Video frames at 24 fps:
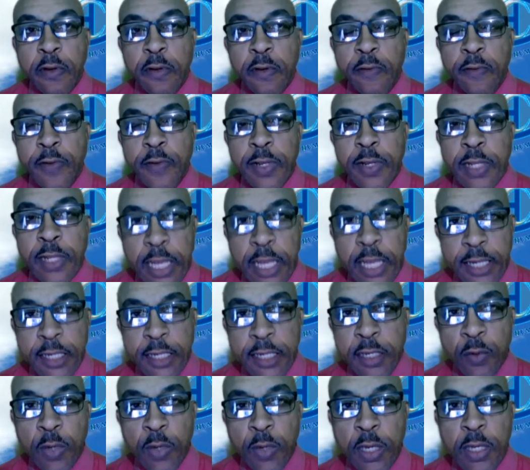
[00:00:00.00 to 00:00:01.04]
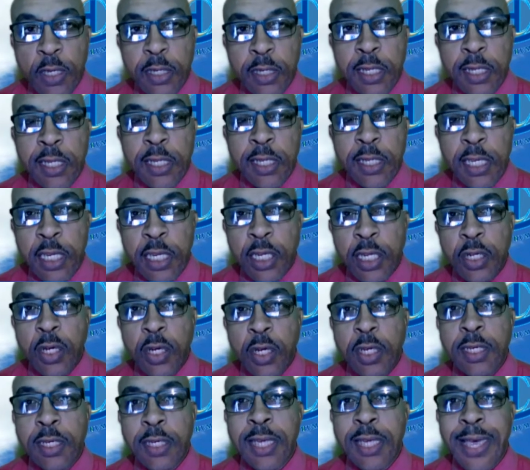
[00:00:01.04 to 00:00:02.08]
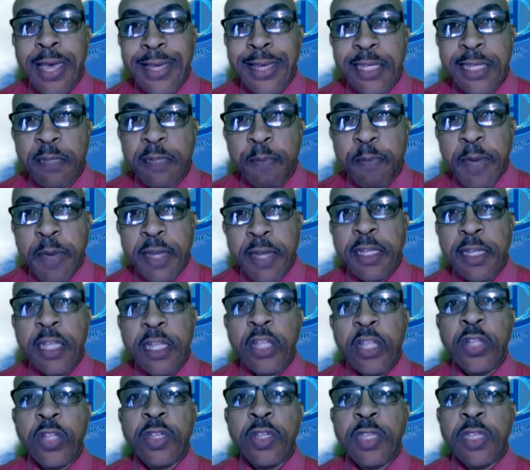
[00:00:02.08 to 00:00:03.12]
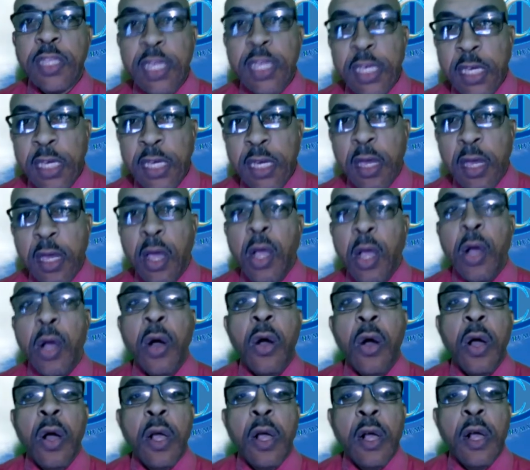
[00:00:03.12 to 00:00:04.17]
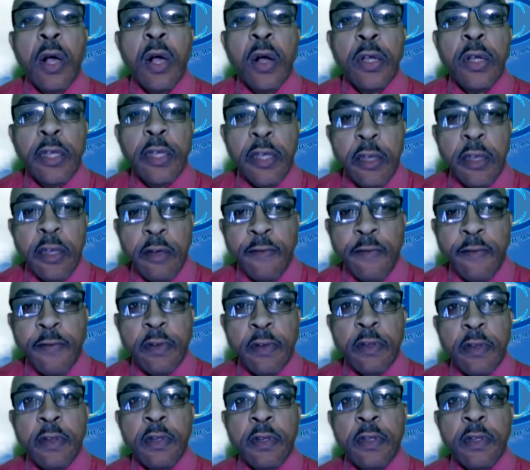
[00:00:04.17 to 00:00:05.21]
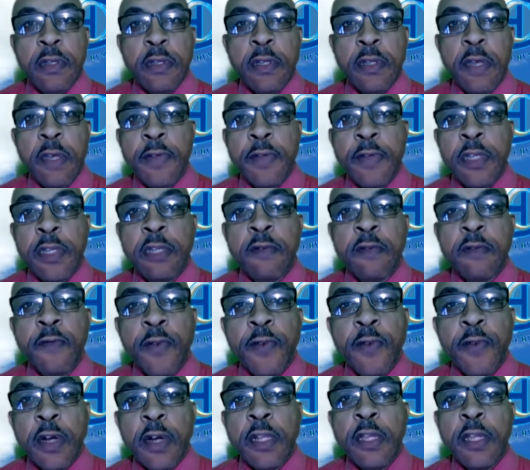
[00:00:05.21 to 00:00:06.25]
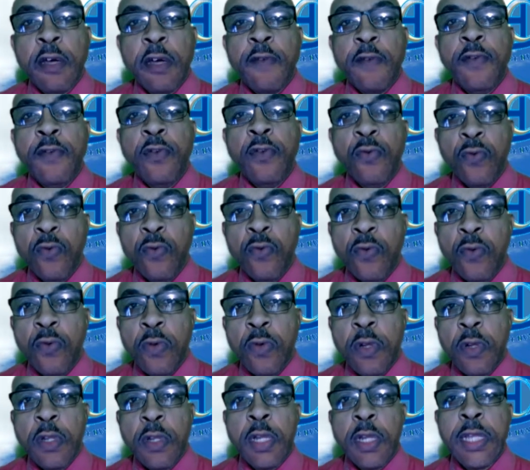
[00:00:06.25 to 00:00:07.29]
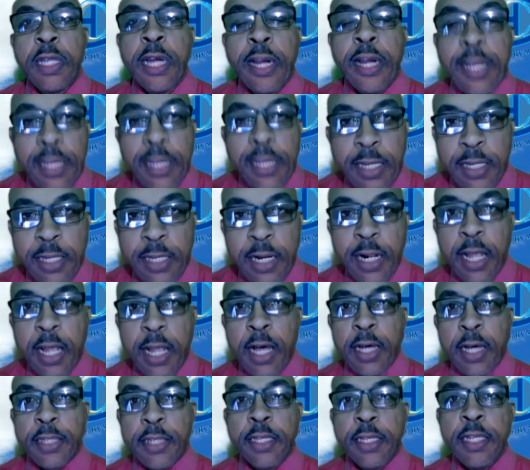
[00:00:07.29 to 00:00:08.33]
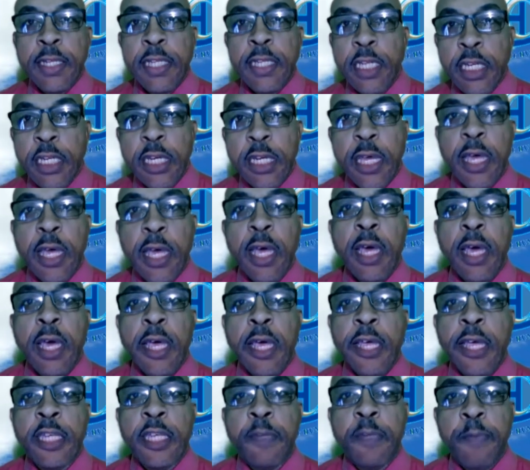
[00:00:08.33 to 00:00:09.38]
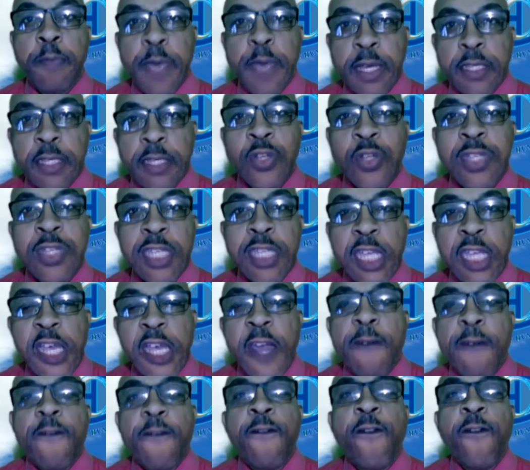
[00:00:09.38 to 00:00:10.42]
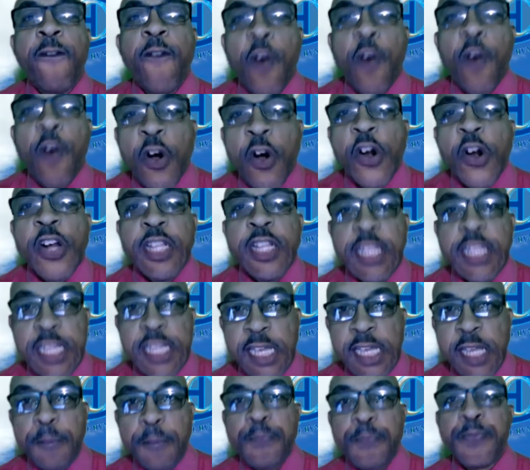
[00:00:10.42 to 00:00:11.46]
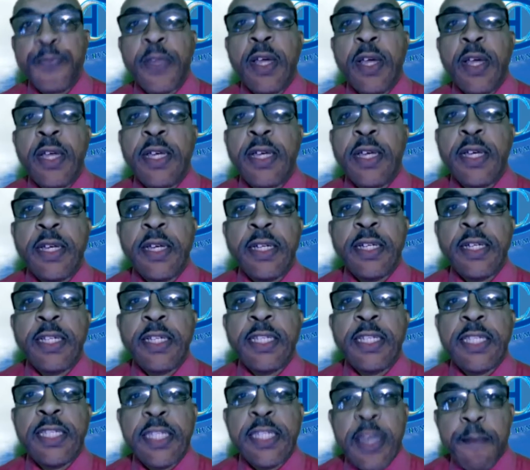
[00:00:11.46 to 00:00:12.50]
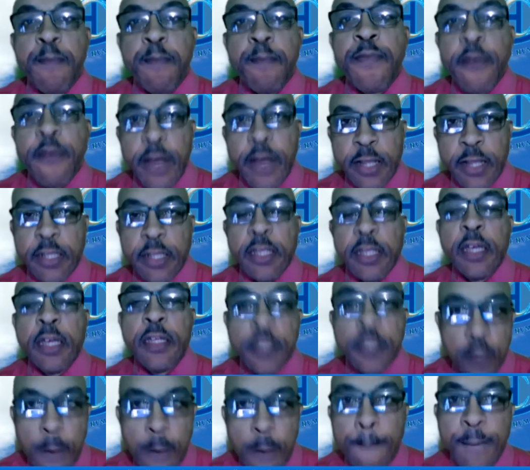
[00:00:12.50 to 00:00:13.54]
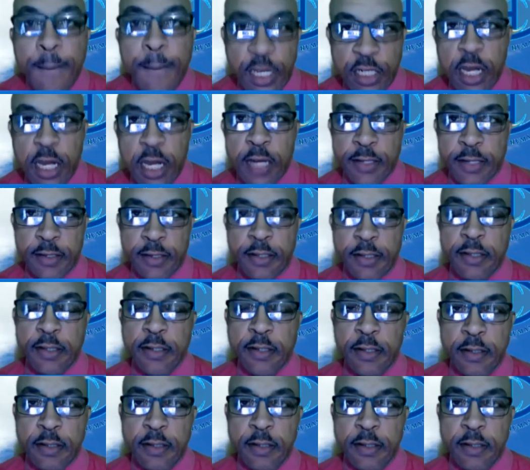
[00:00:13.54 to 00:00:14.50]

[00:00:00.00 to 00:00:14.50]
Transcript: for next week, the teacher is expecting to see if it is 40 of you that are in the class, the teacher expects to see 40 separate submissions,